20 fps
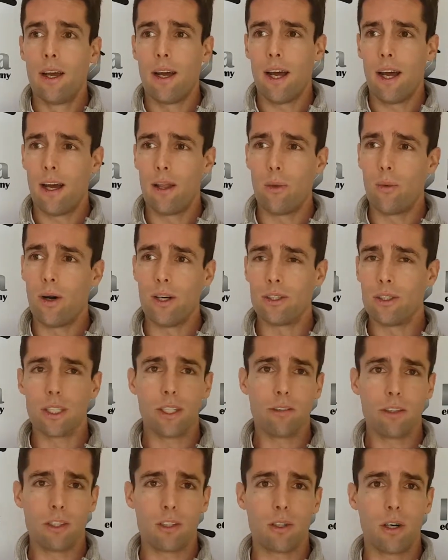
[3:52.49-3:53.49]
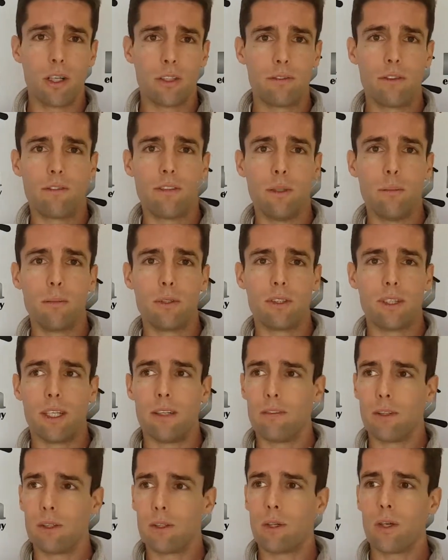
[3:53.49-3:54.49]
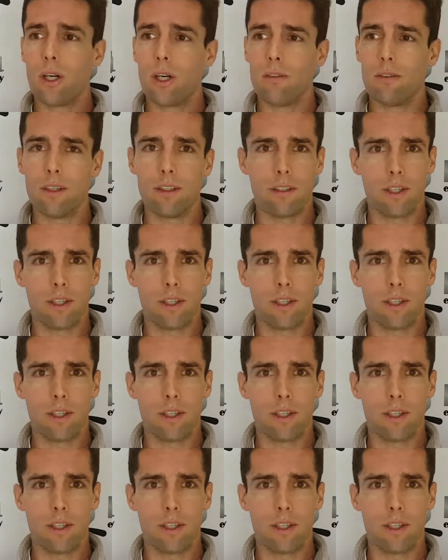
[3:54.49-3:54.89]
otherwise you're giving SARS 15% of your turnover,